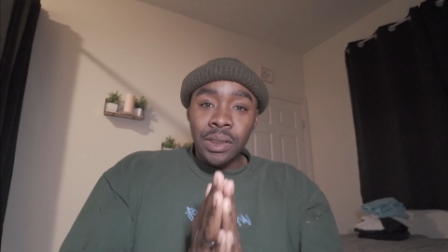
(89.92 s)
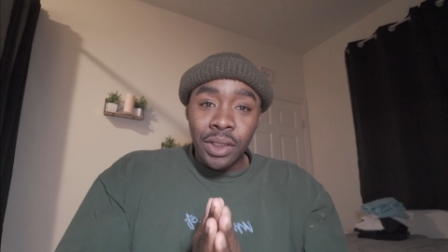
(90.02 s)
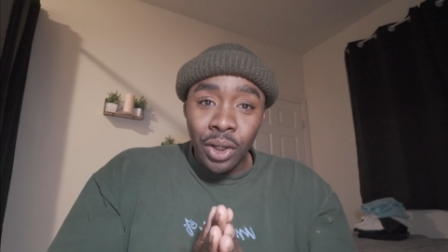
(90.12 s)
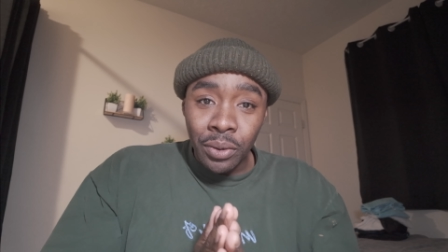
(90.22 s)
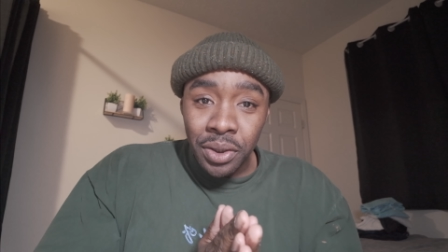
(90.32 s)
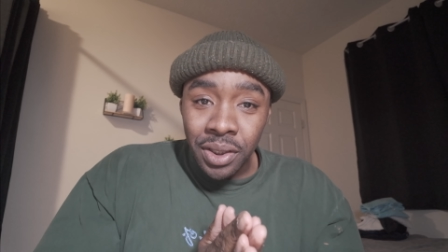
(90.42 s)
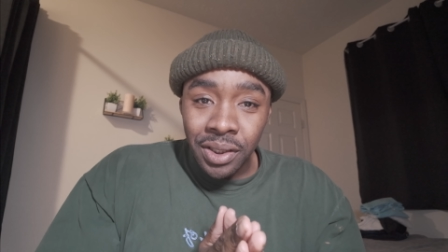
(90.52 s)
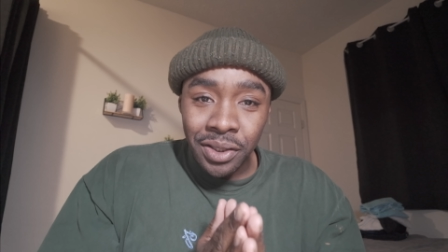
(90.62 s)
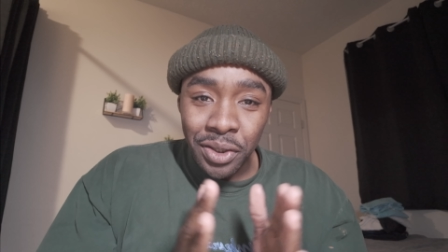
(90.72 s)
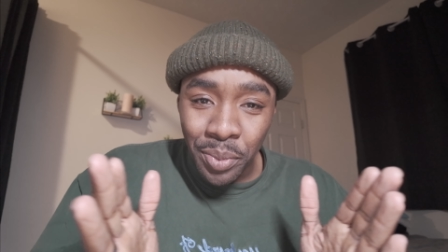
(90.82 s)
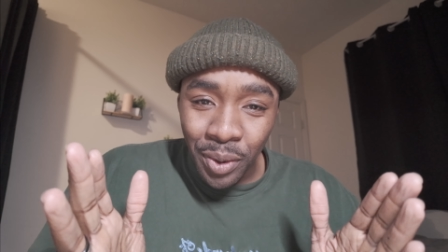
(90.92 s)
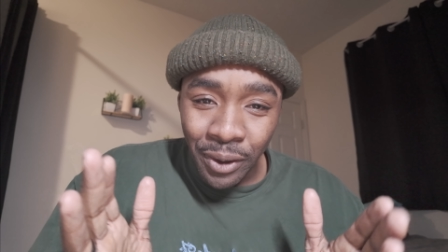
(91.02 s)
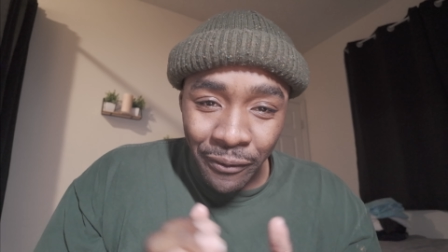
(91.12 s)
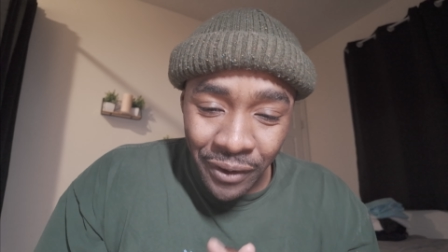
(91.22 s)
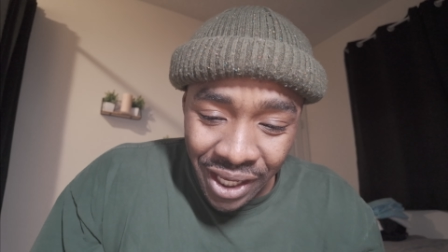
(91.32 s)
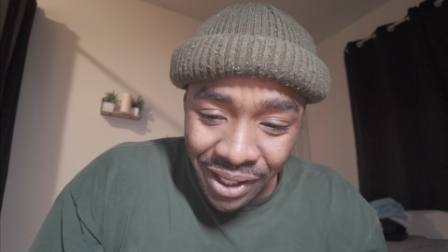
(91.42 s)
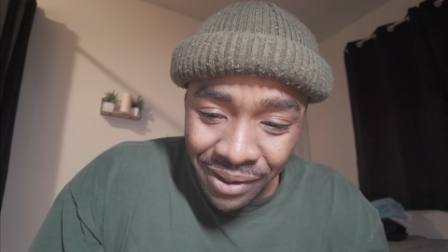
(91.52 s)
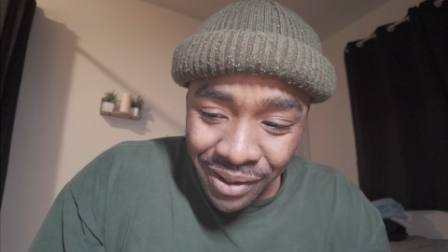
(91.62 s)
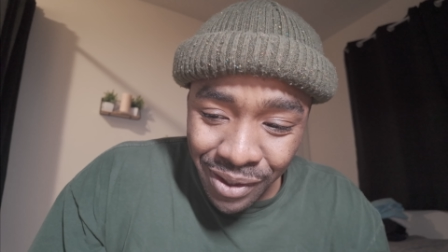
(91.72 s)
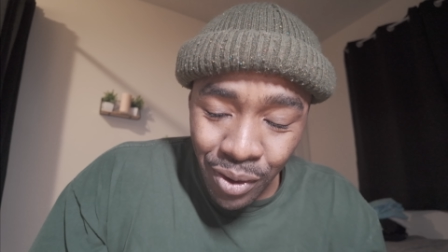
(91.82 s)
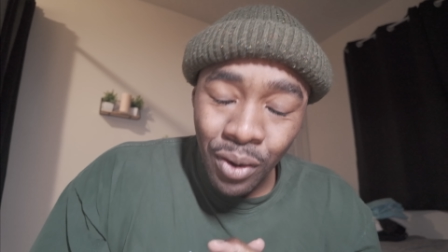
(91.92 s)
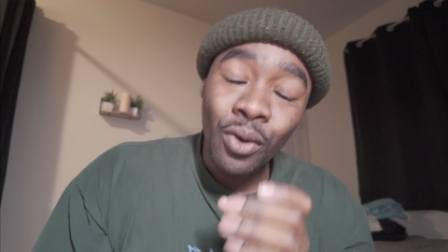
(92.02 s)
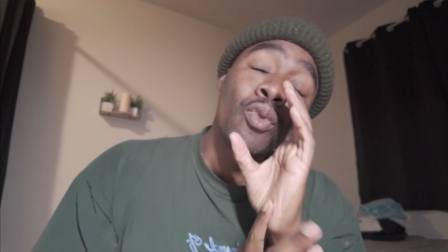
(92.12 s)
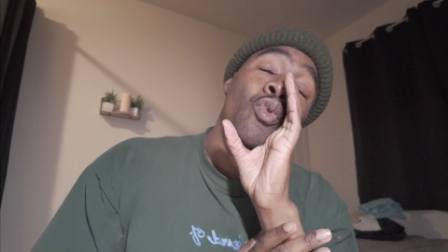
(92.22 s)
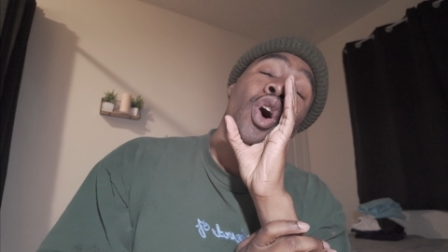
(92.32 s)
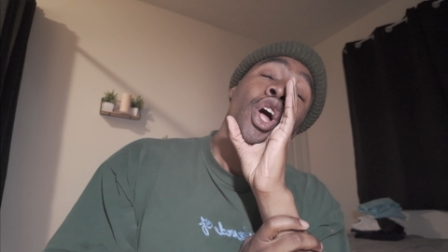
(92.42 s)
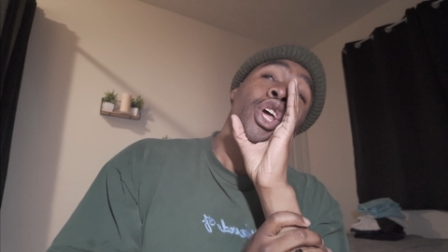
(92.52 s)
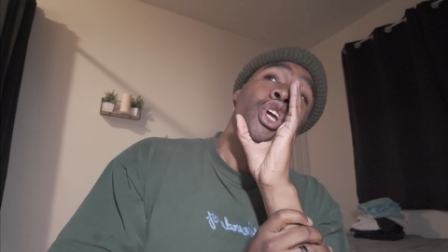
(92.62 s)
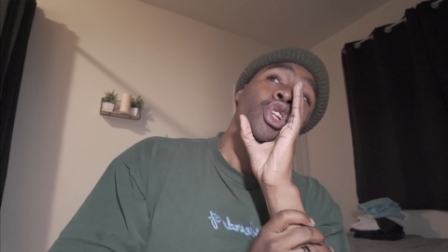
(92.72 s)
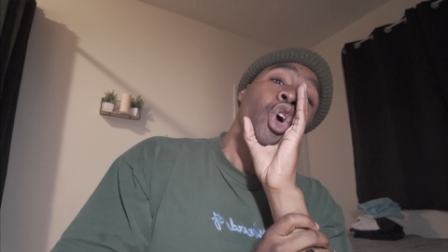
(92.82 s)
Yo, what's good? It's your boy Flat. What are you